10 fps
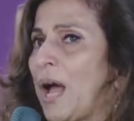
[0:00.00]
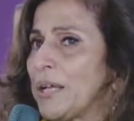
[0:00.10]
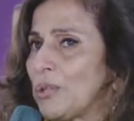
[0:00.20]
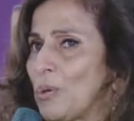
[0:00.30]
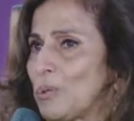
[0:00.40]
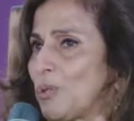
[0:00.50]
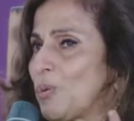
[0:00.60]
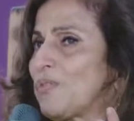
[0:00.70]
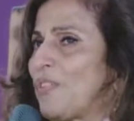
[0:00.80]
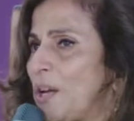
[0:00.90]
I thought it
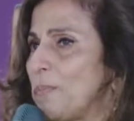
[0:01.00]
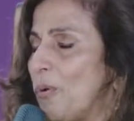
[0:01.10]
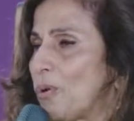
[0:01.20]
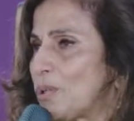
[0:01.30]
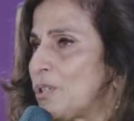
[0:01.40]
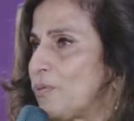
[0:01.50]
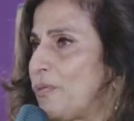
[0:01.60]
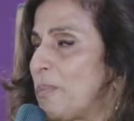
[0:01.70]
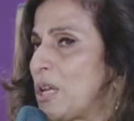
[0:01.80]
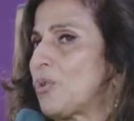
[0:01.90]
was very important
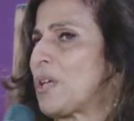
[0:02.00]
for me to